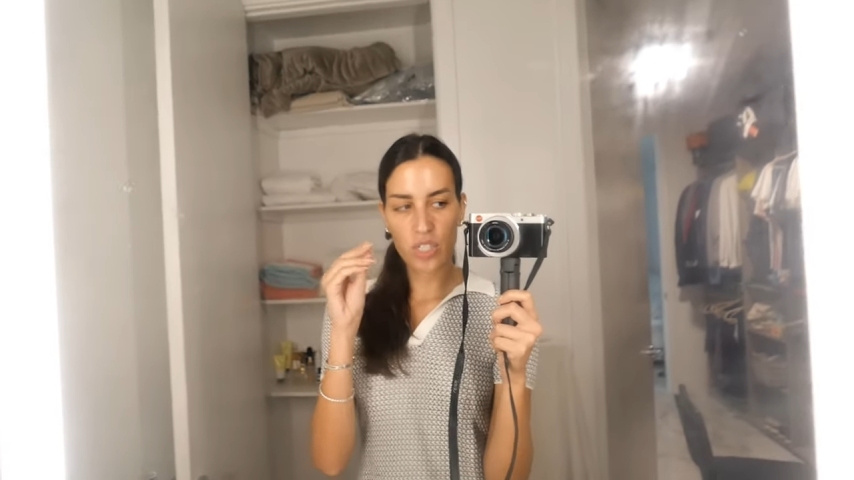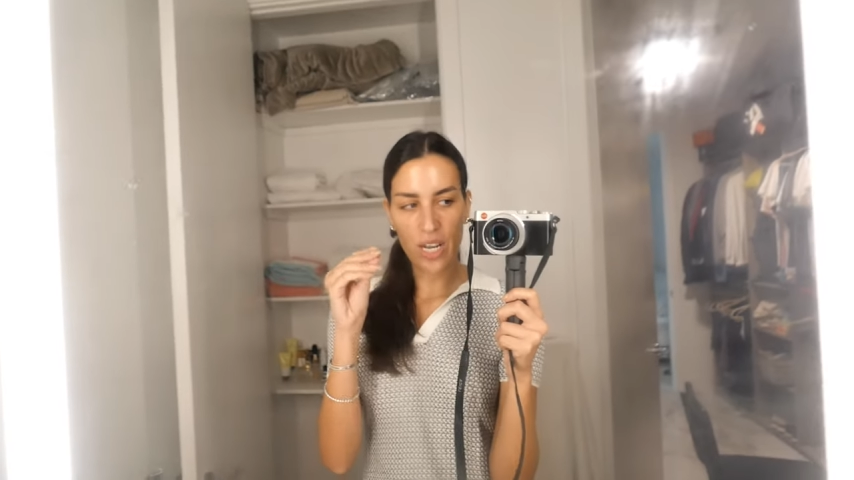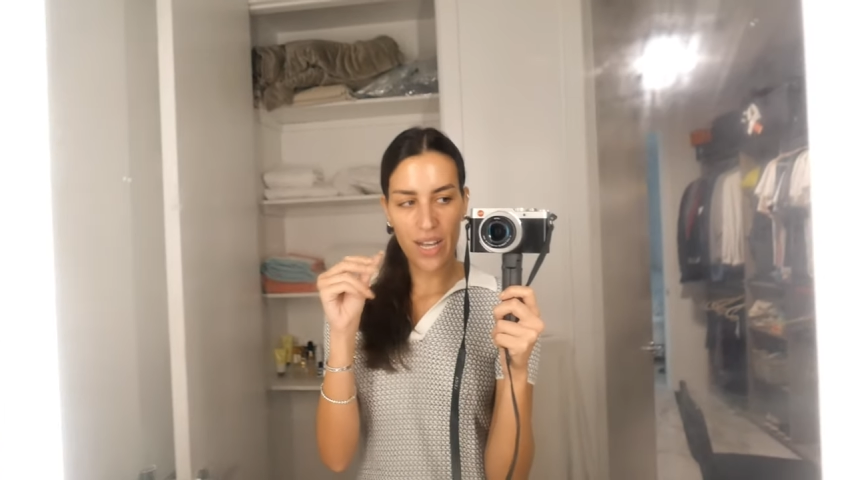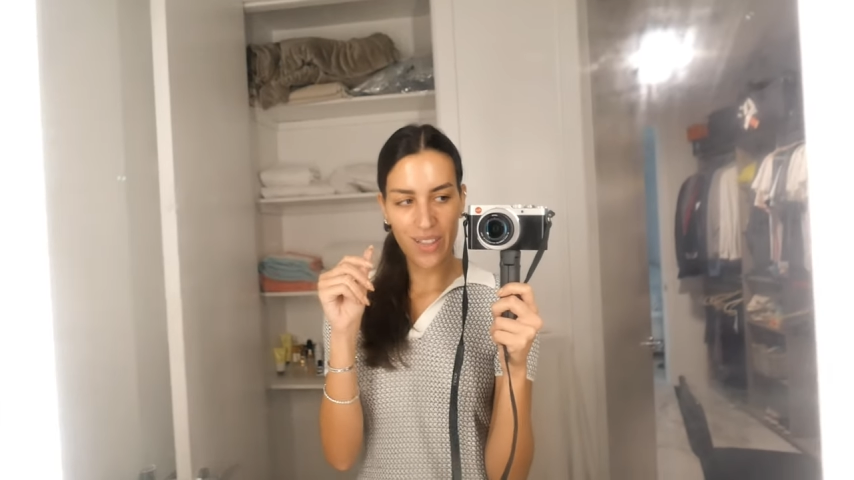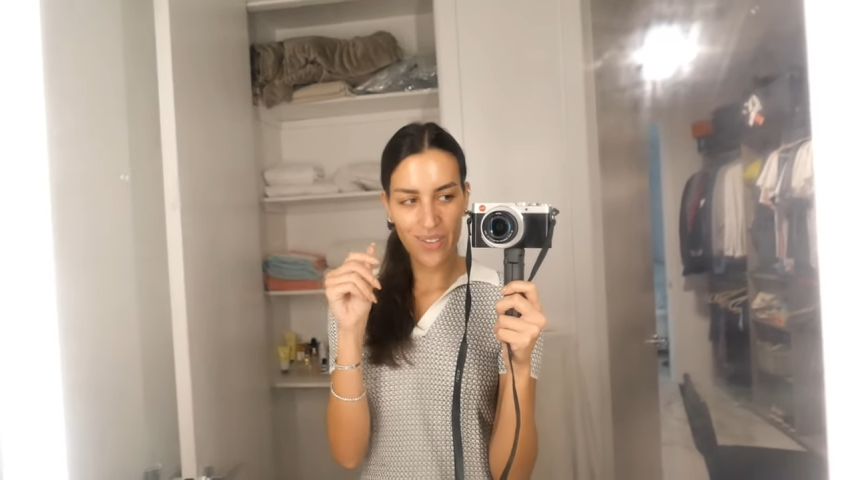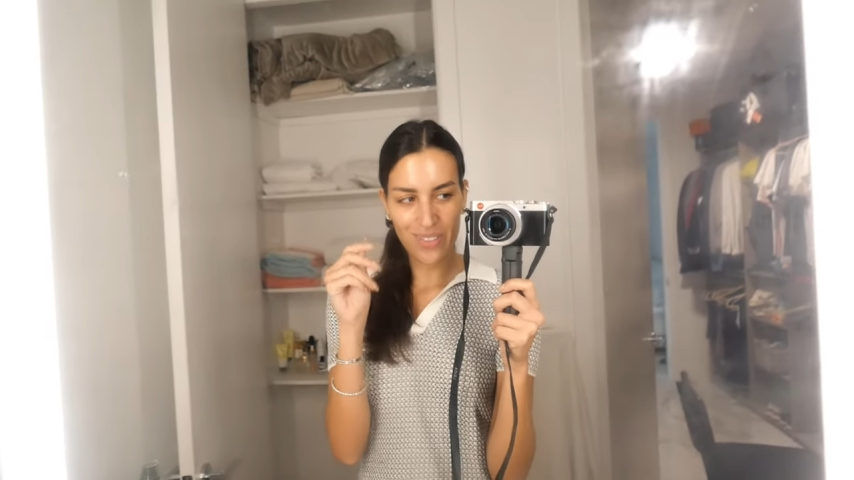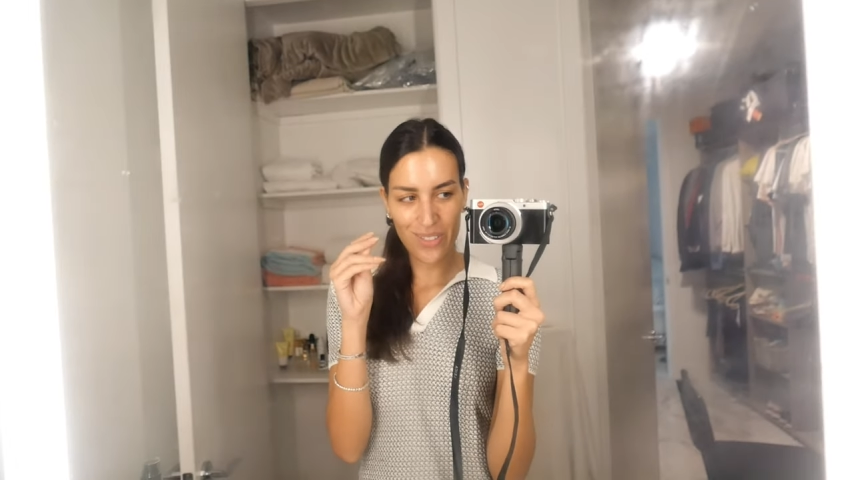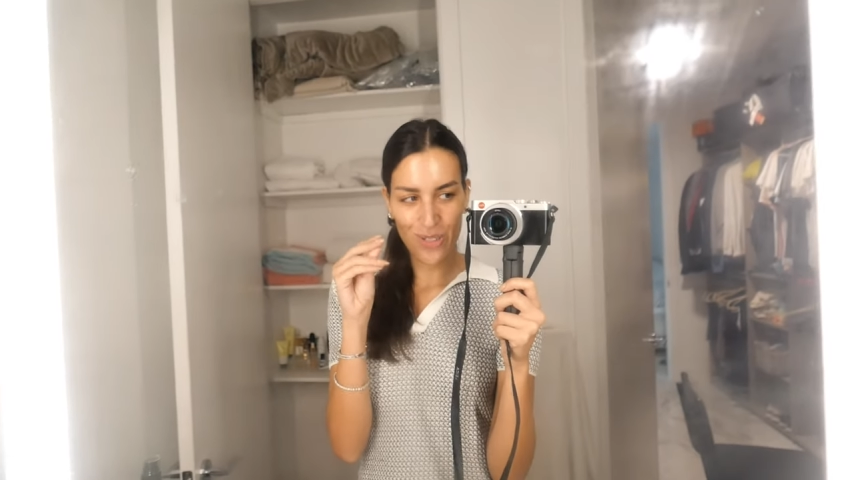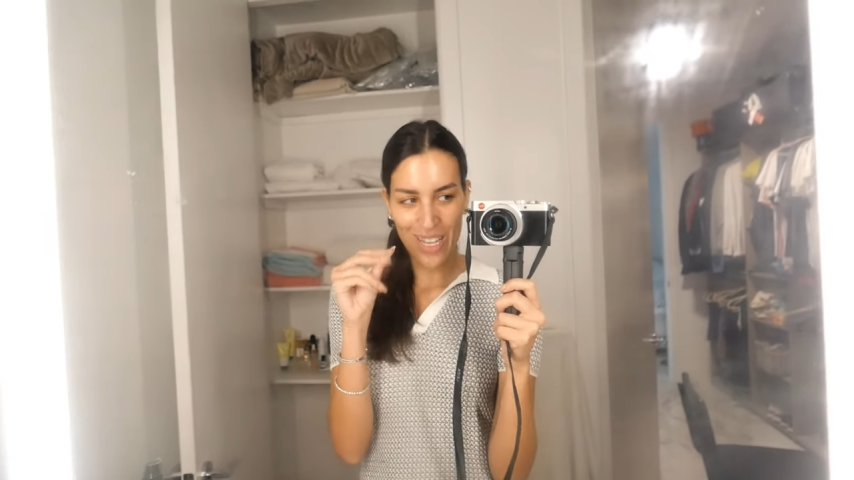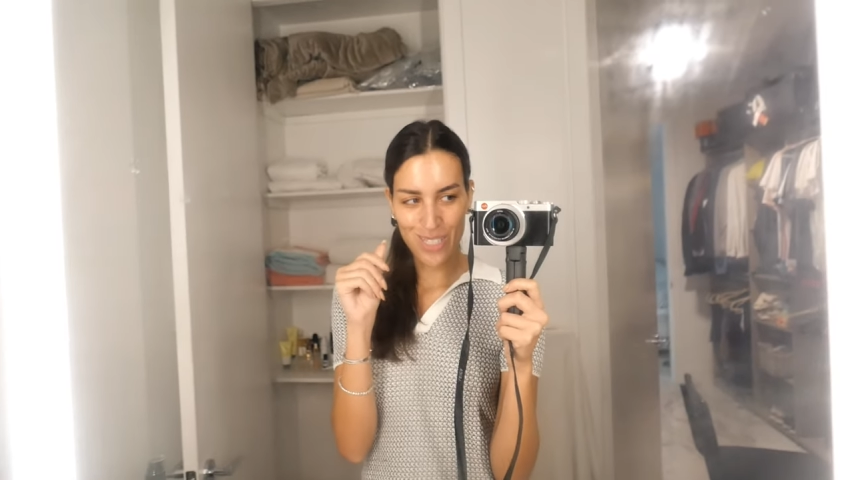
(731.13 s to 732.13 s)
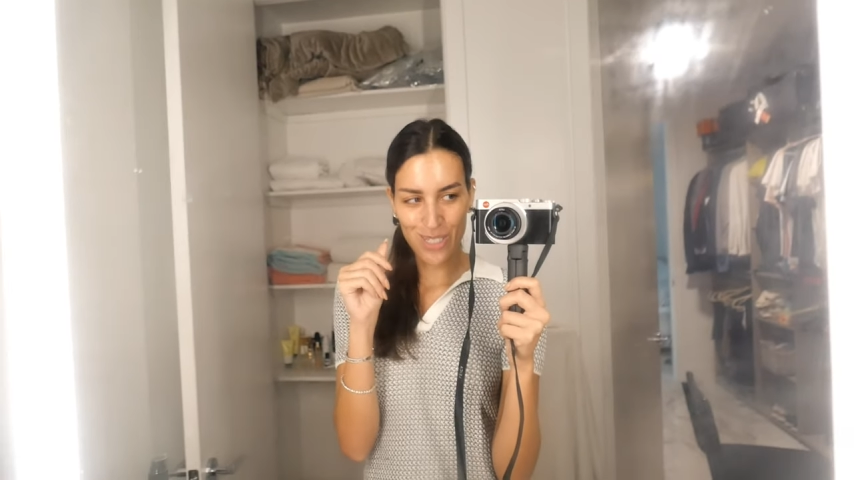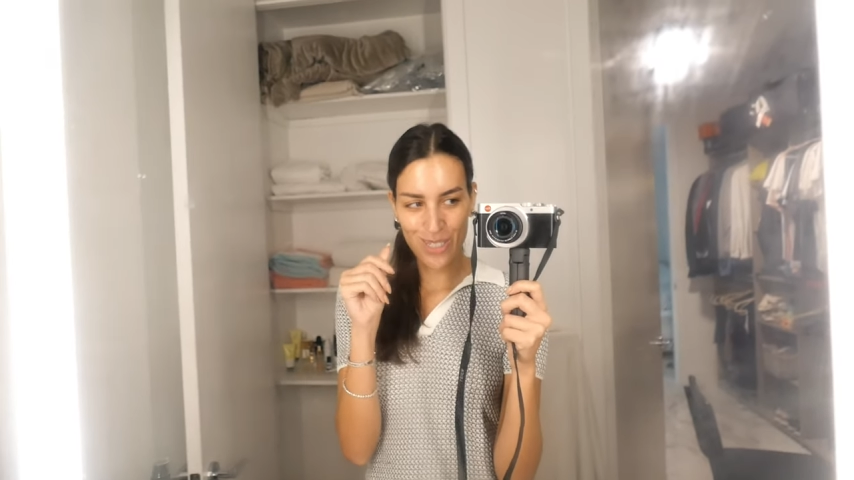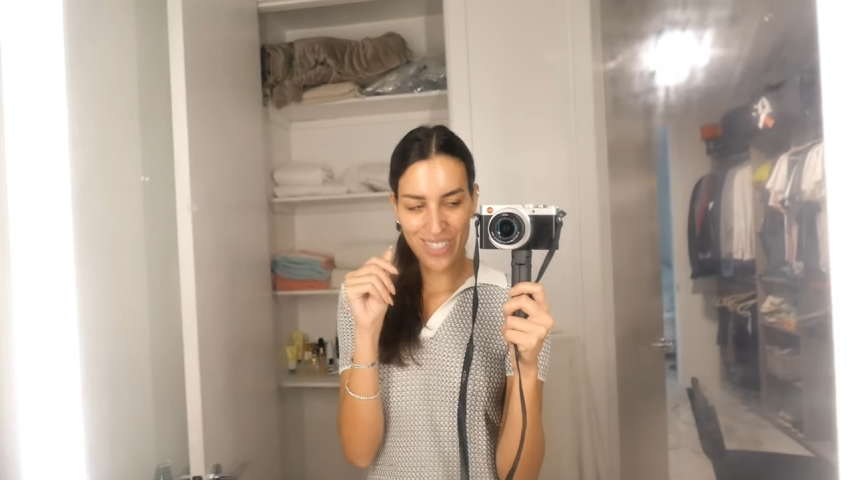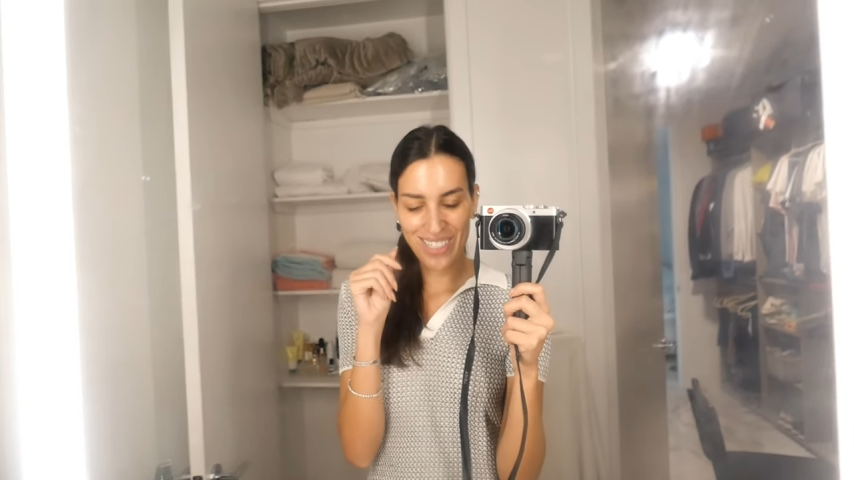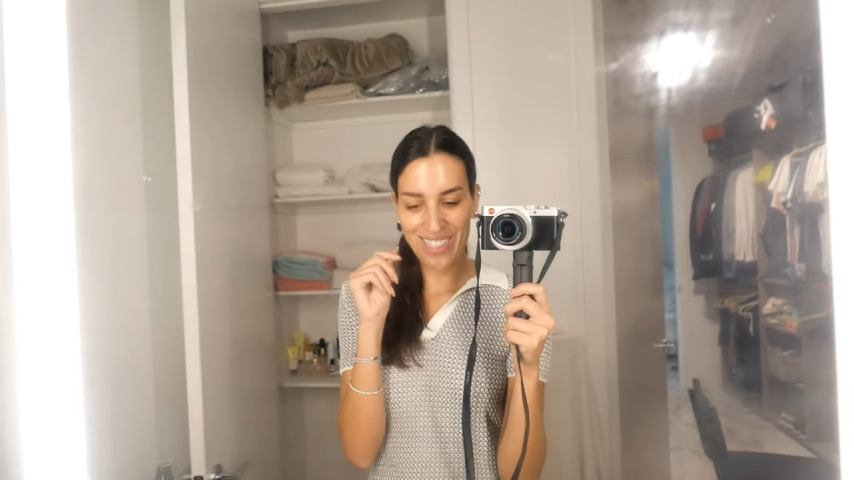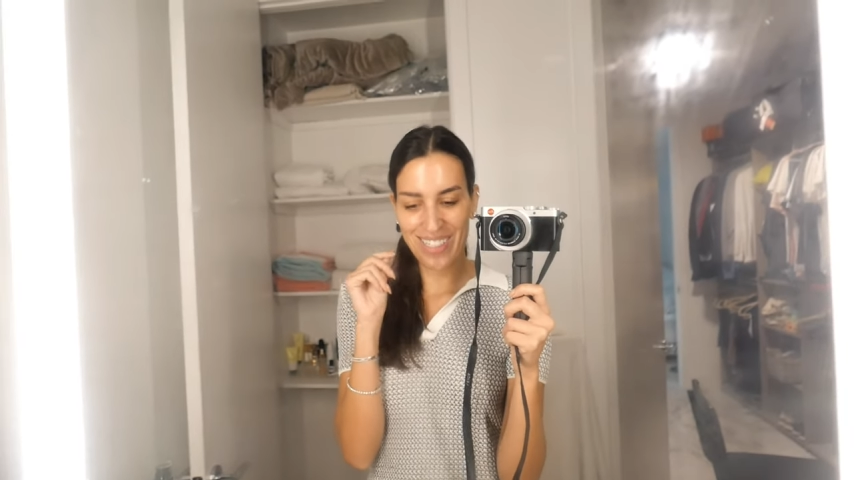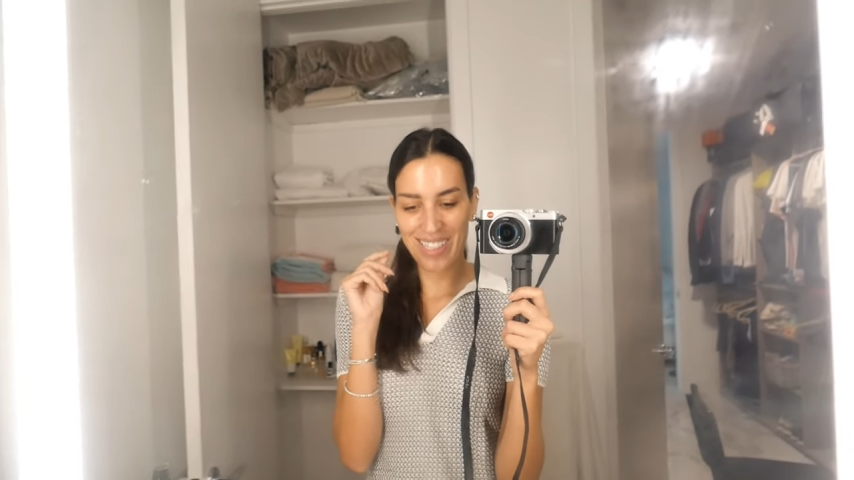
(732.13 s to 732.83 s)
gel plaster.